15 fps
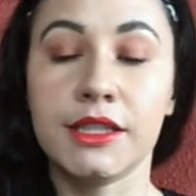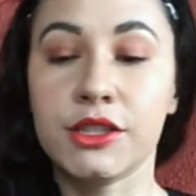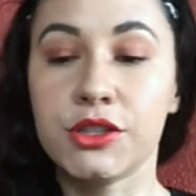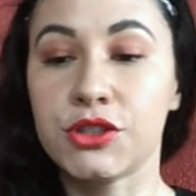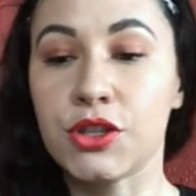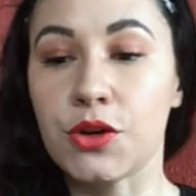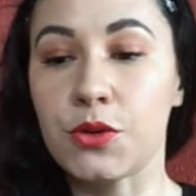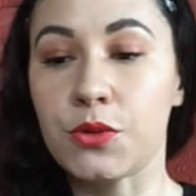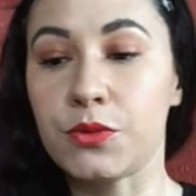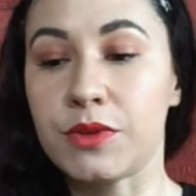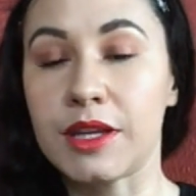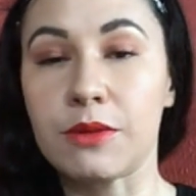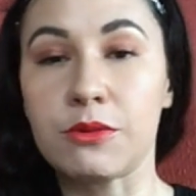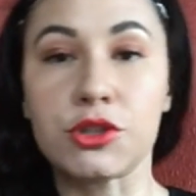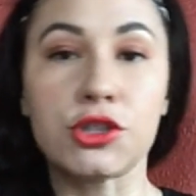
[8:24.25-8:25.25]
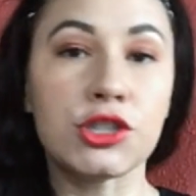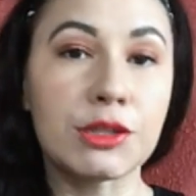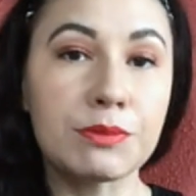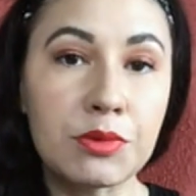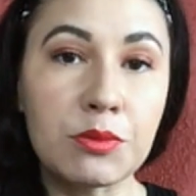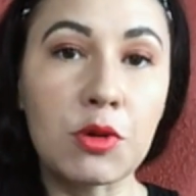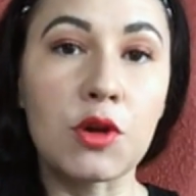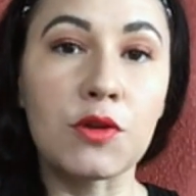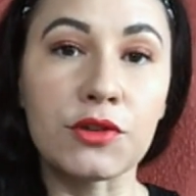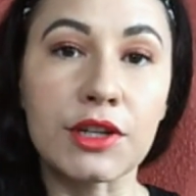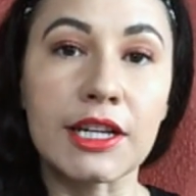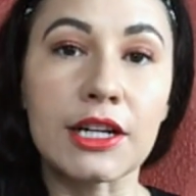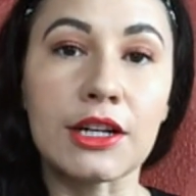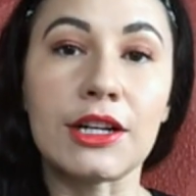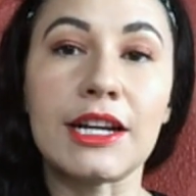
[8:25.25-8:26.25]
So they would ship them over
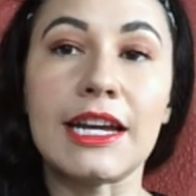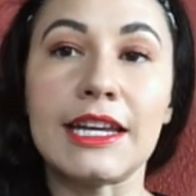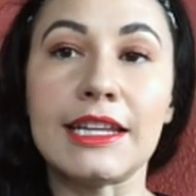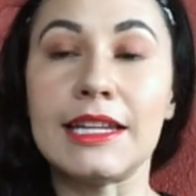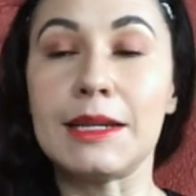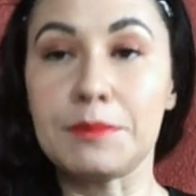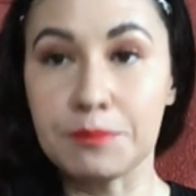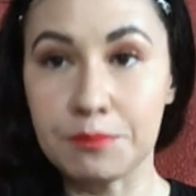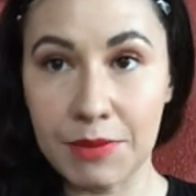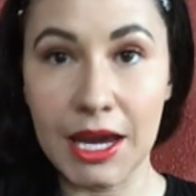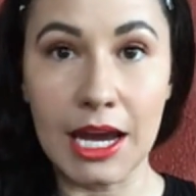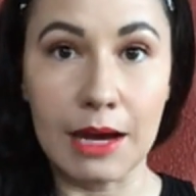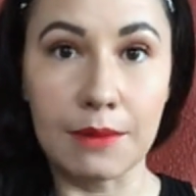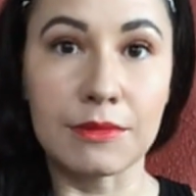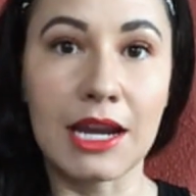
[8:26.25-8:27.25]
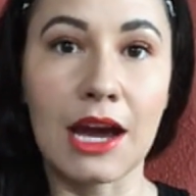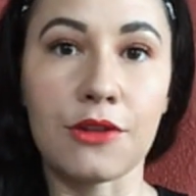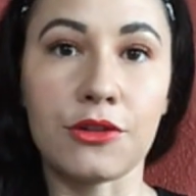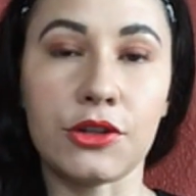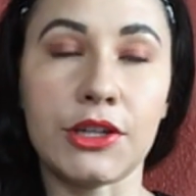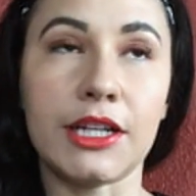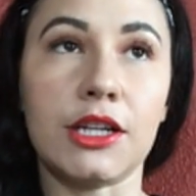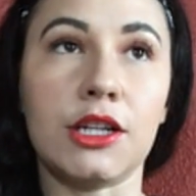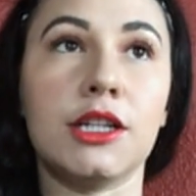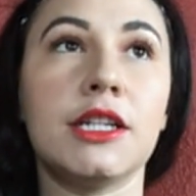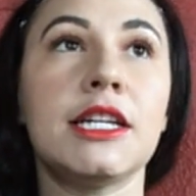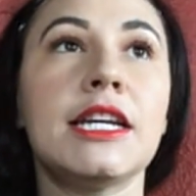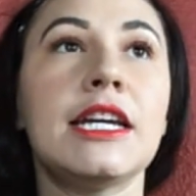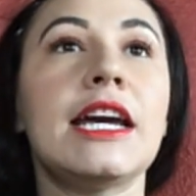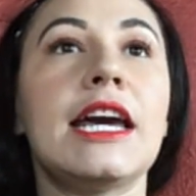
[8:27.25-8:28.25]
here and then bam, now they're here.
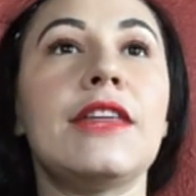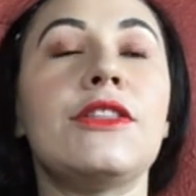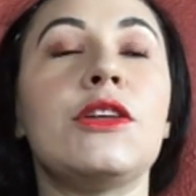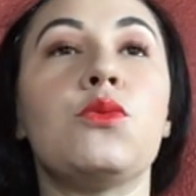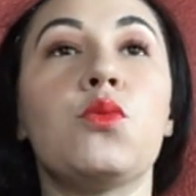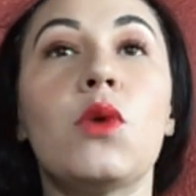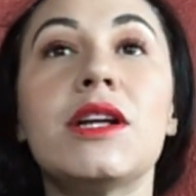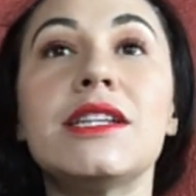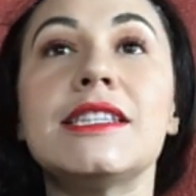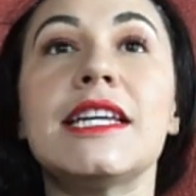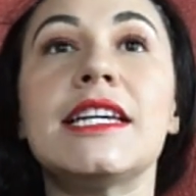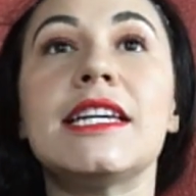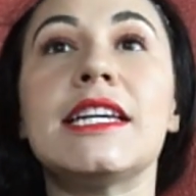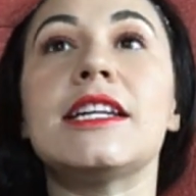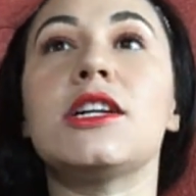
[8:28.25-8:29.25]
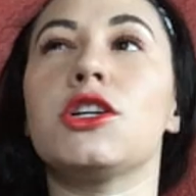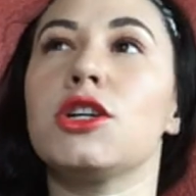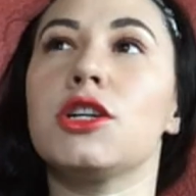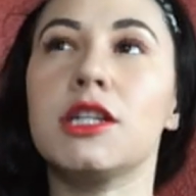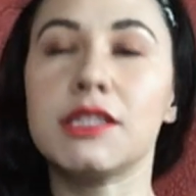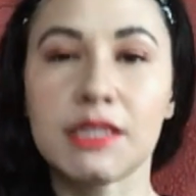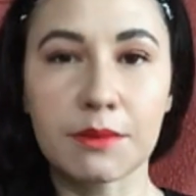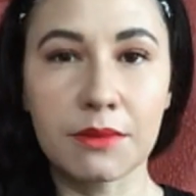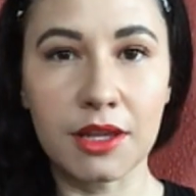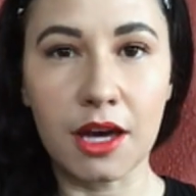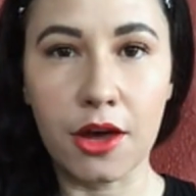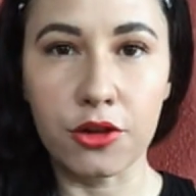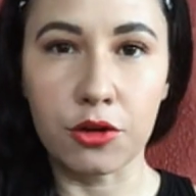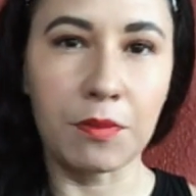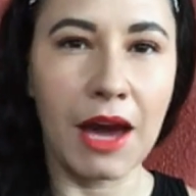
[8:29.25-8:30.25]
And then once they get here, some of the
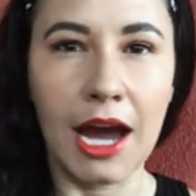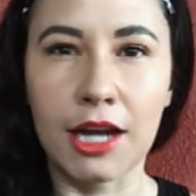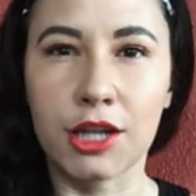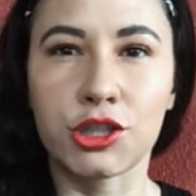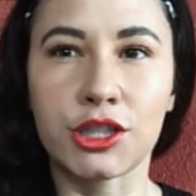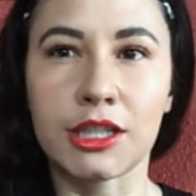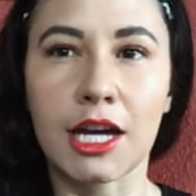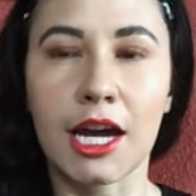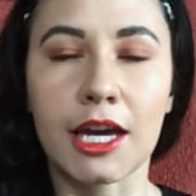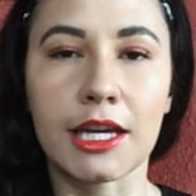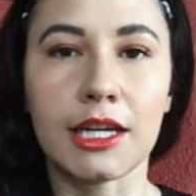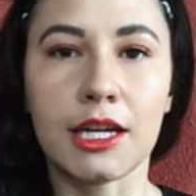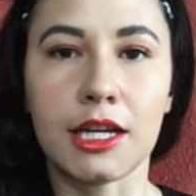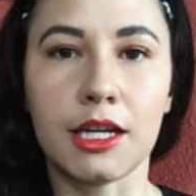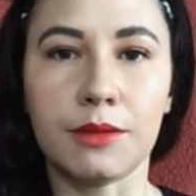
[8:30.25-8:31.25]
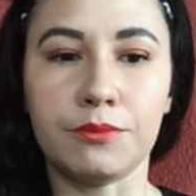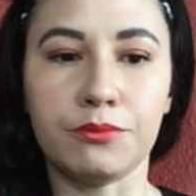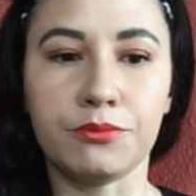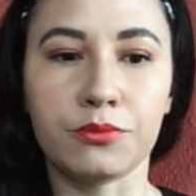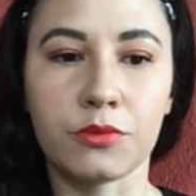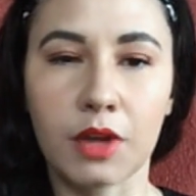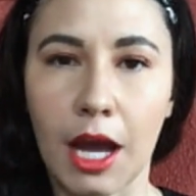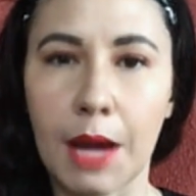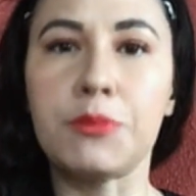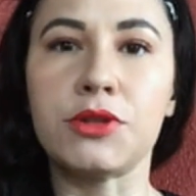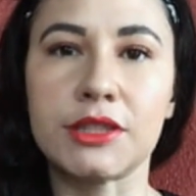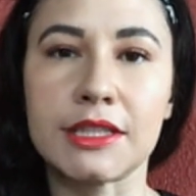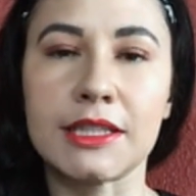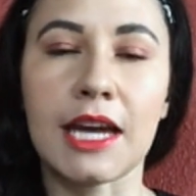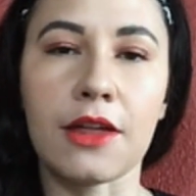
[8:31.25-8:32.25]
other packaging I put
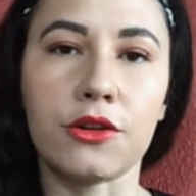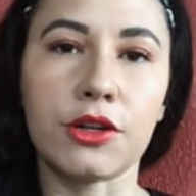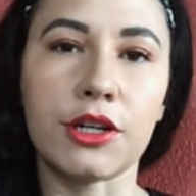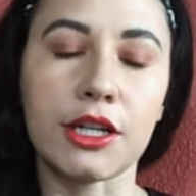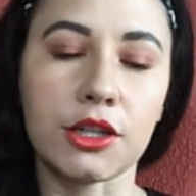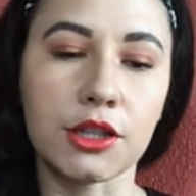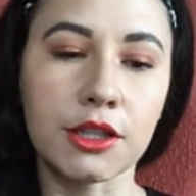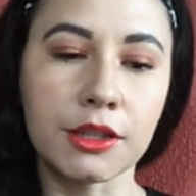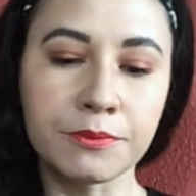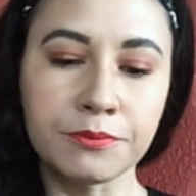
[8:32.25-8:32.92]
together here.